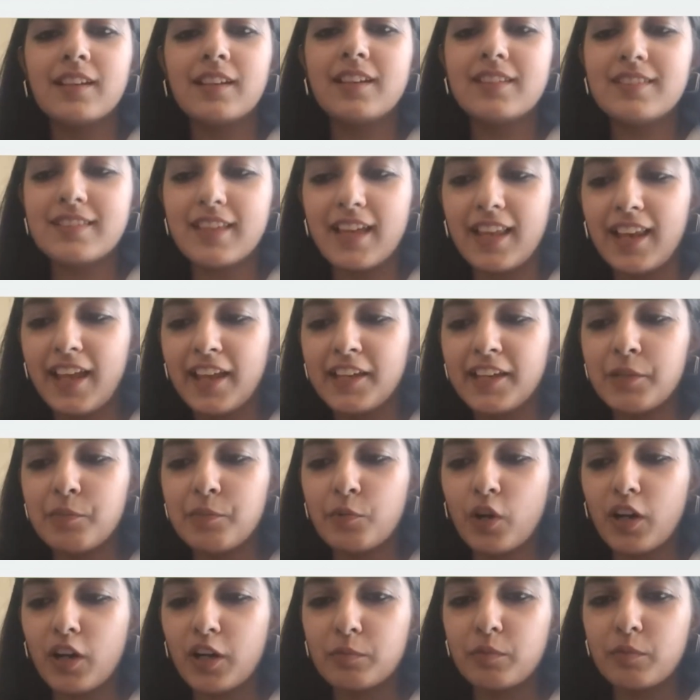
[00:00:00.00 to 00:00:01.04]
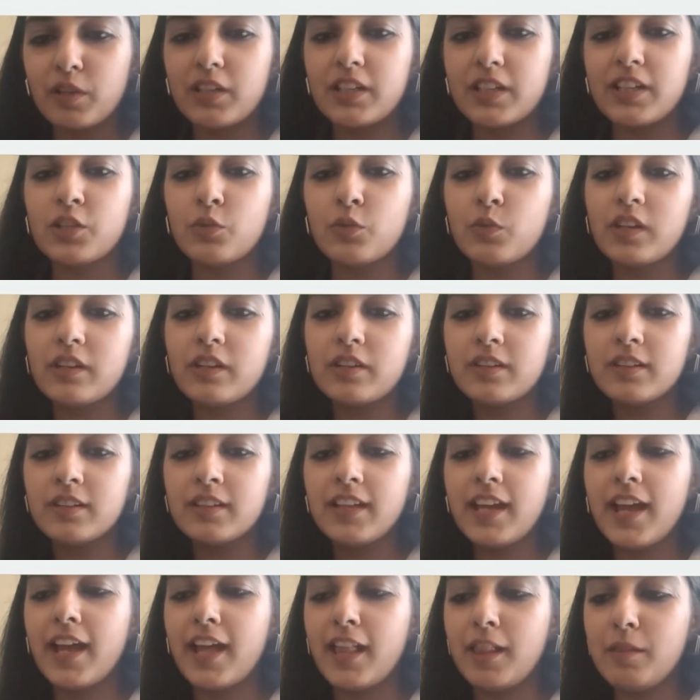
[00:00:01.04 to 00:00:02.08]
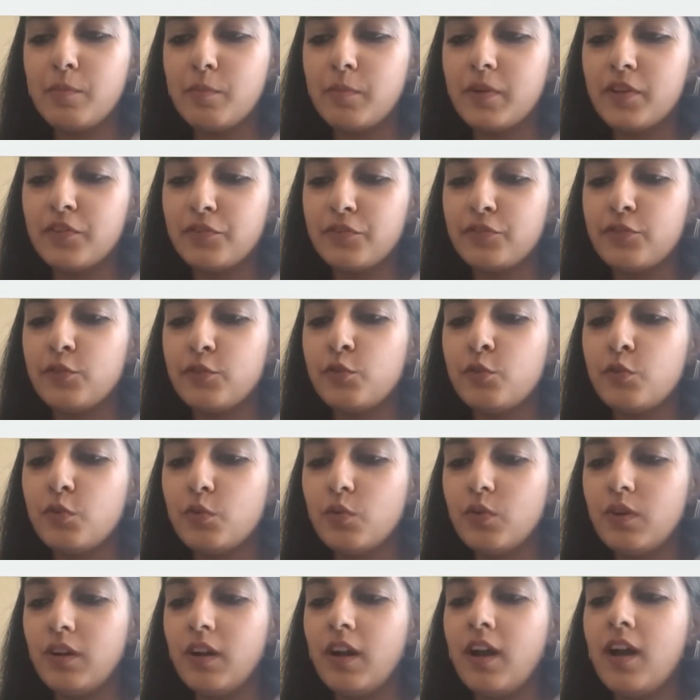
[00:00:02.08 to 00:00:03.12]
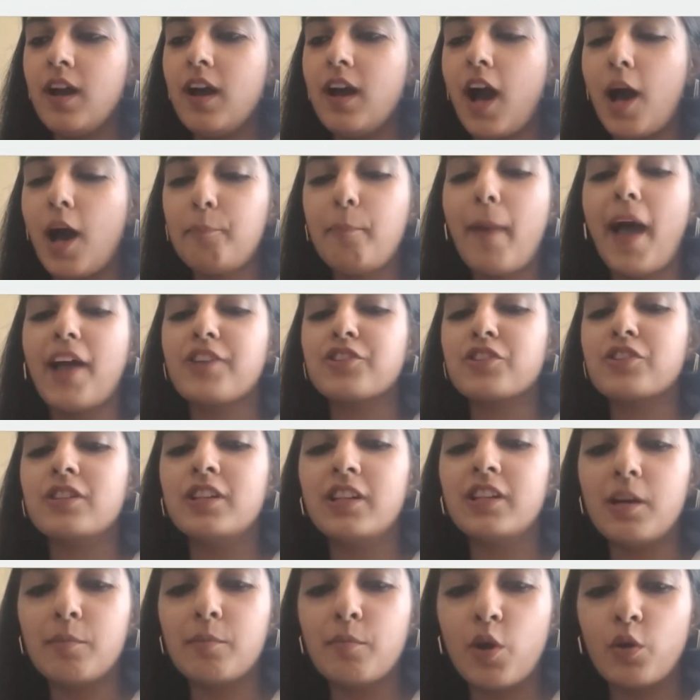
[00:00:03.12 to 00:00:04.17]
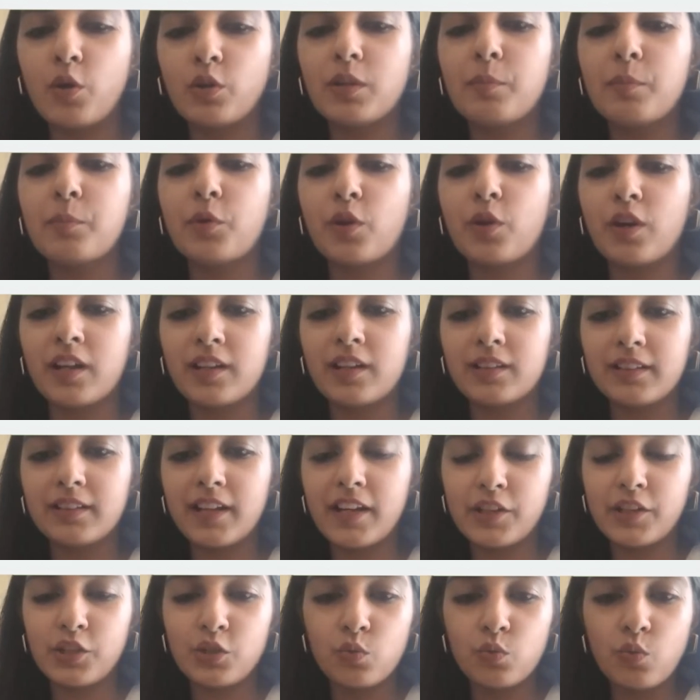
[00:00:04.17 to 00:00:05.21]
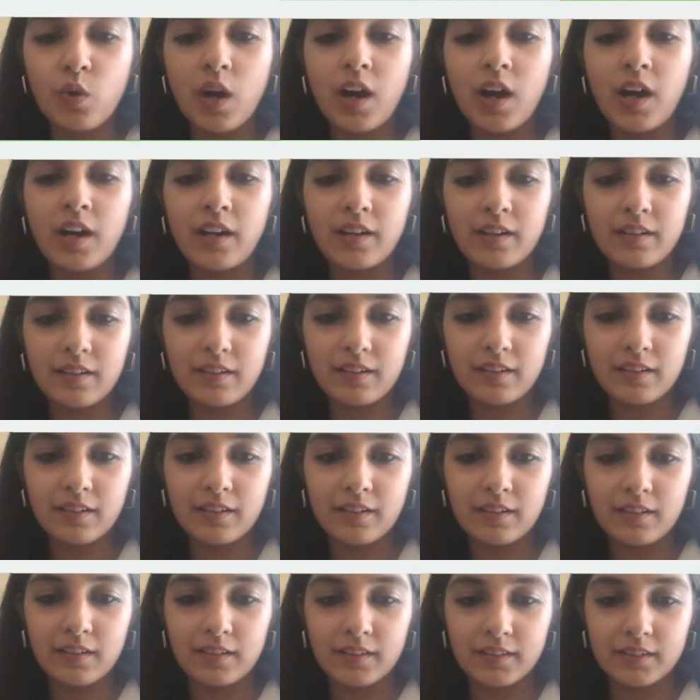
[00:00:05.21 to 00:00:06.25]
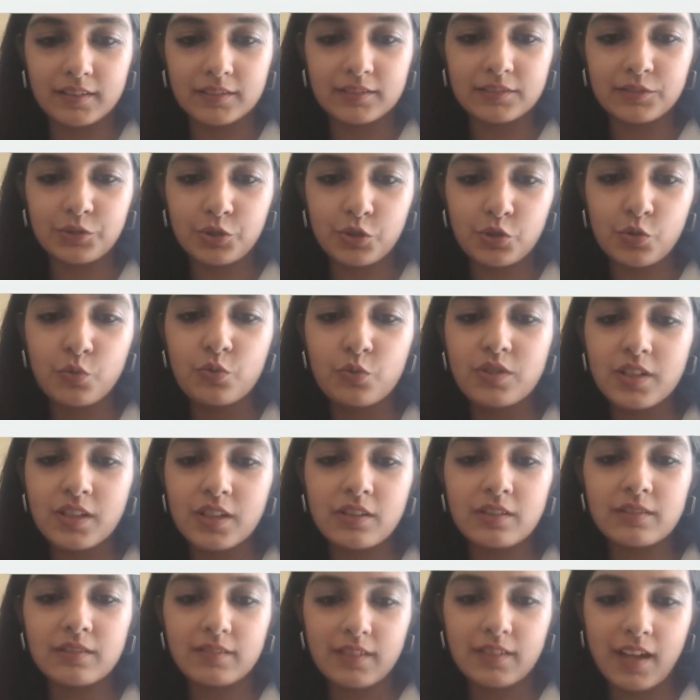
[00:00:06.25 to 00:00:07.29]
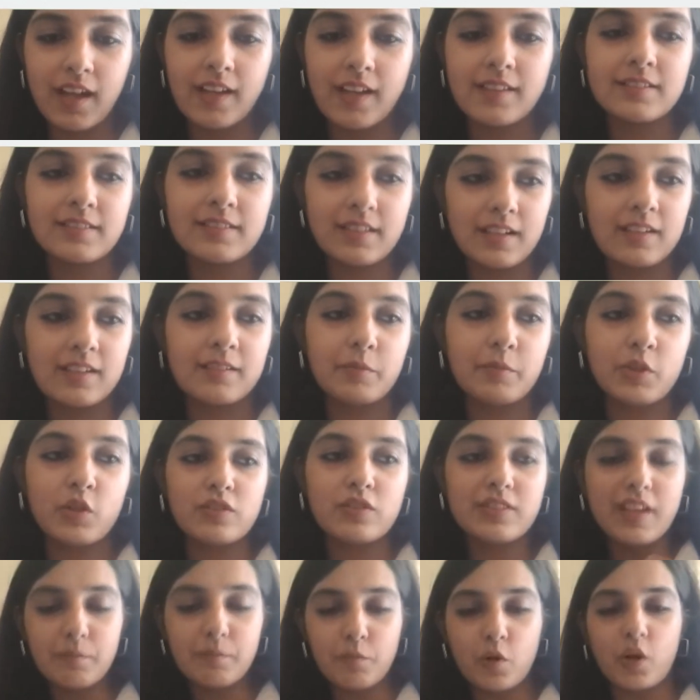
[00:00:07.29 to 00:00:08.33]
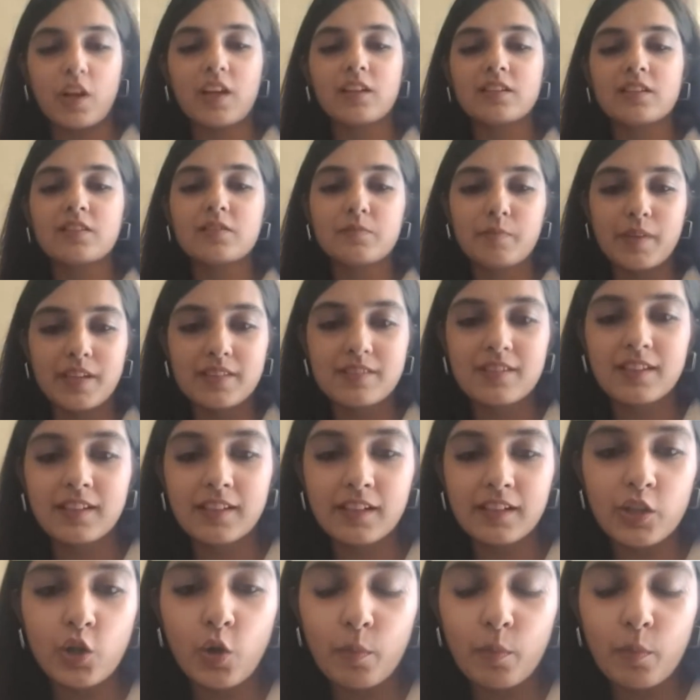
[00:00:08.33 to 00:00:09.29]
sell any product, but it will really help if you are passionate about the product that you are choosing as because that product is basically your